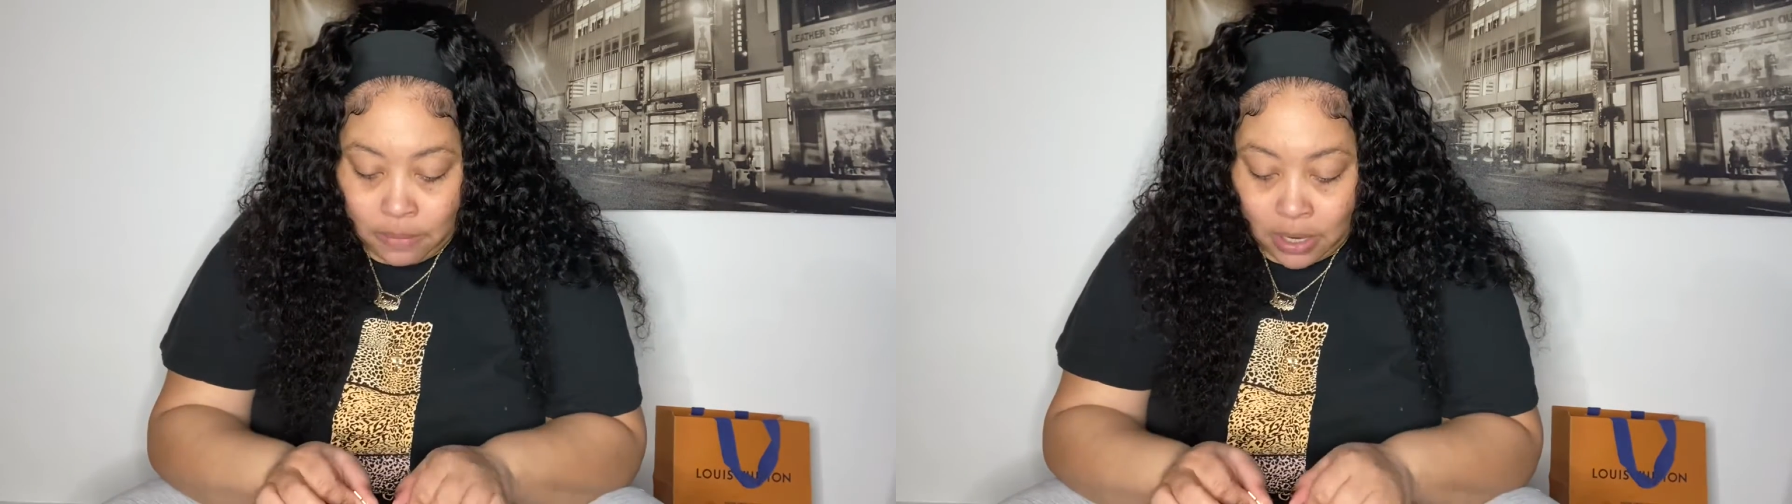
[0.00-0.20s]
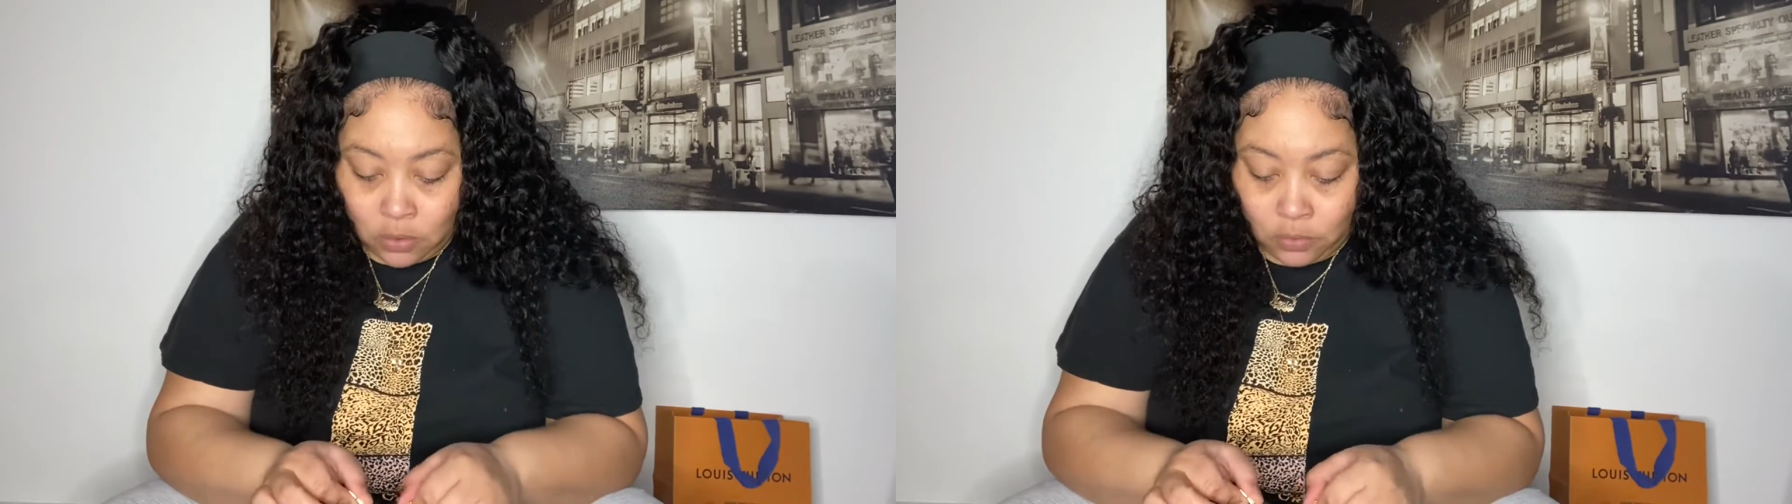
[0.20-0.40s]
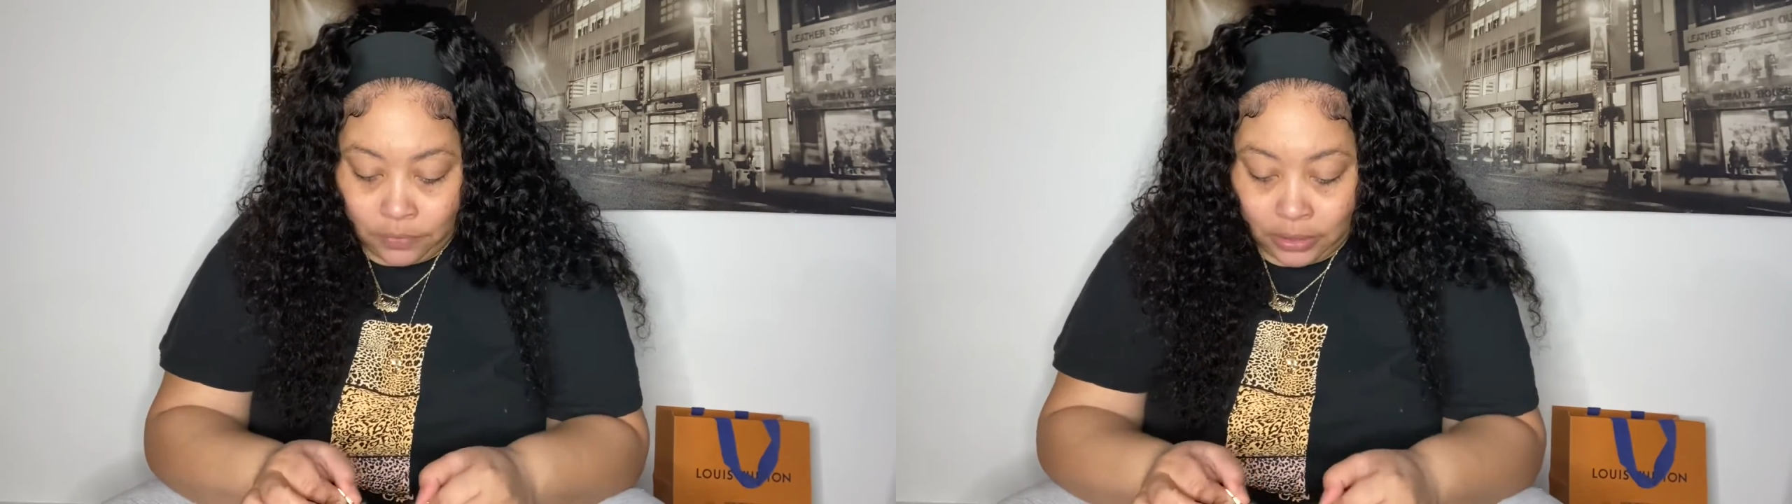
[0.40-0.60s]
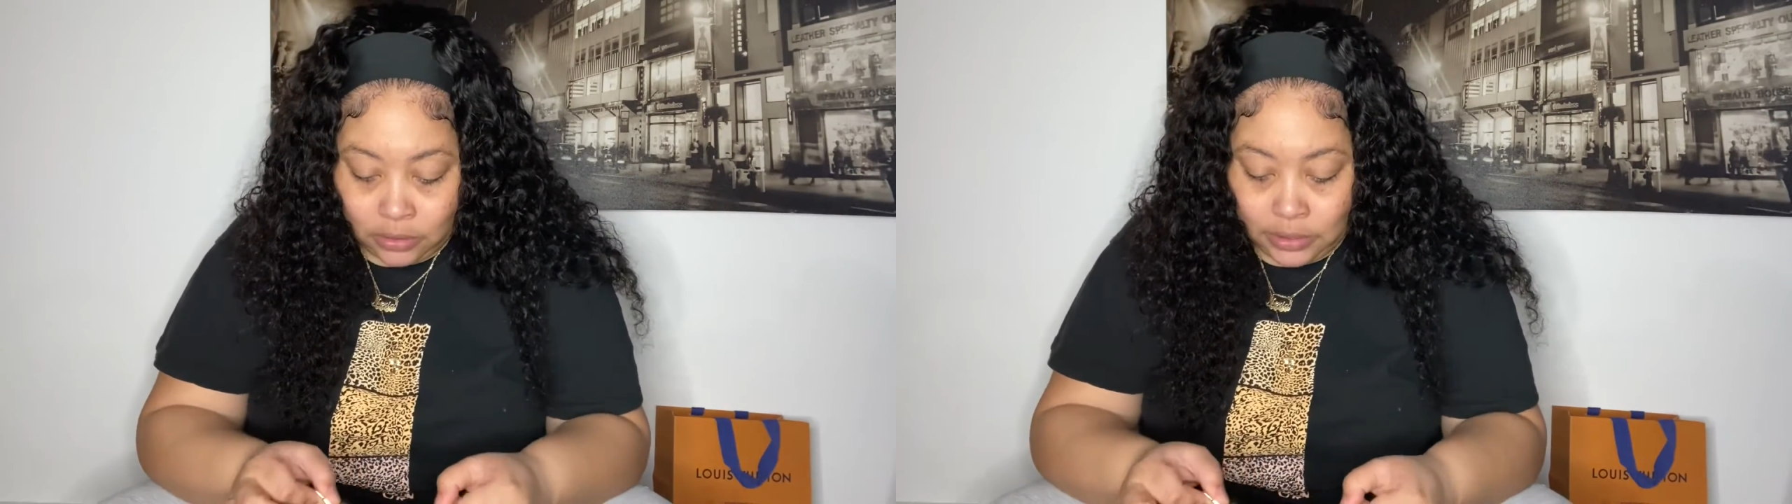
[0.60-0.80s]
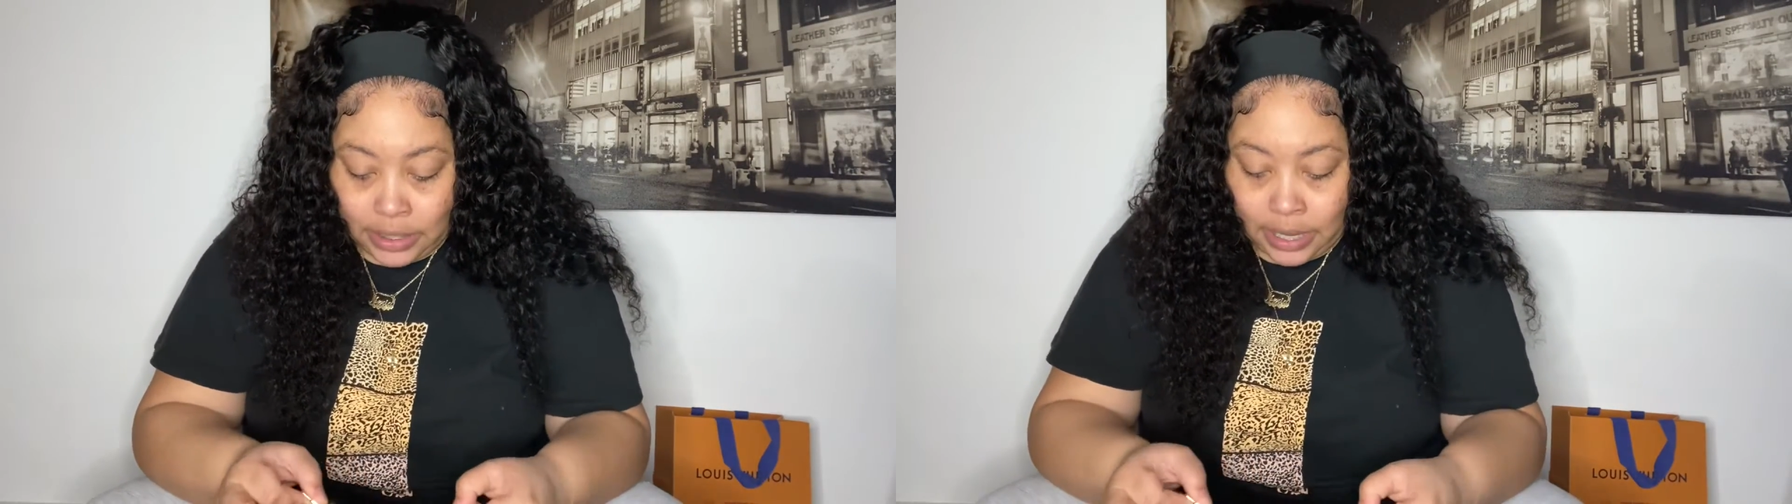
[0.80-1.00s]
medical
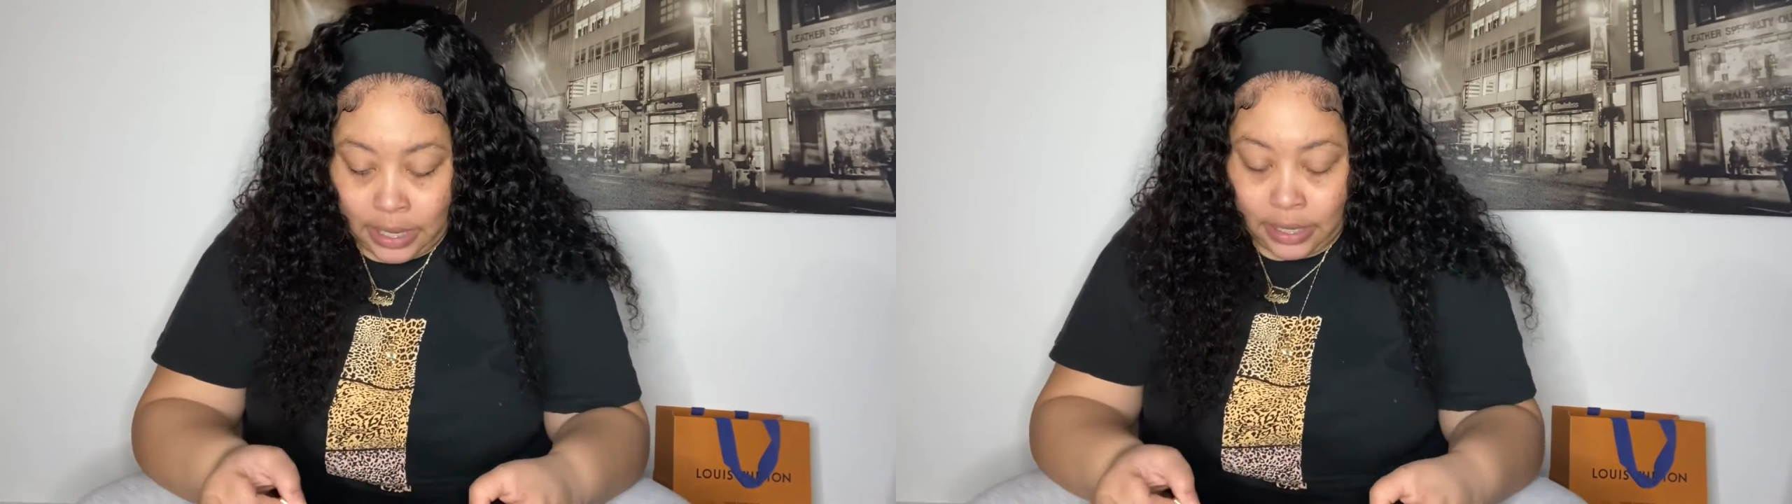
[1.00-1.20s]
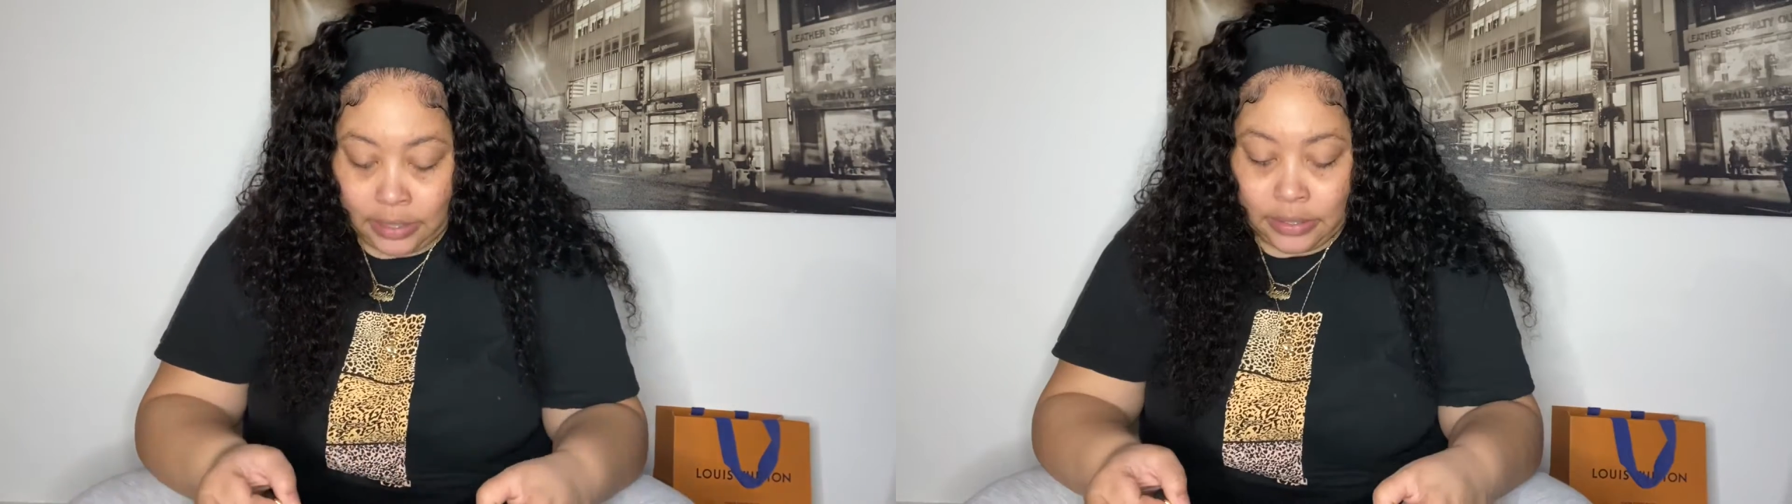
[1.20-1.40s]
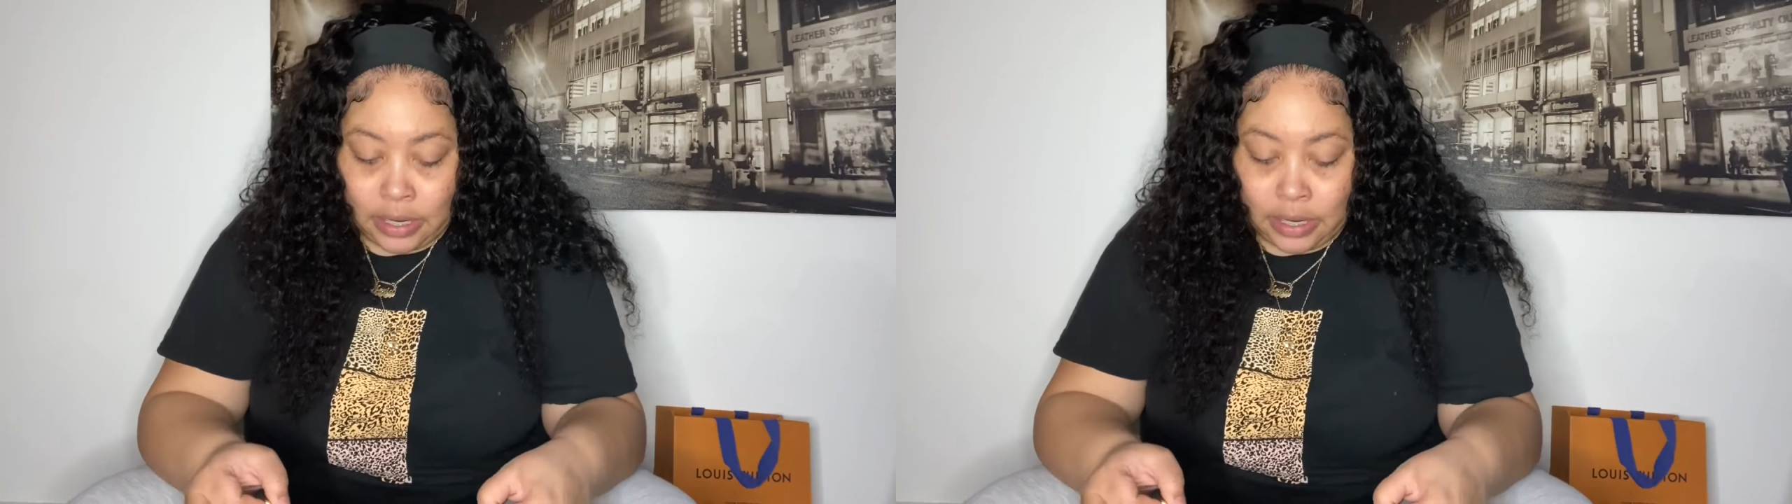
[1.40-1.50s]
field, and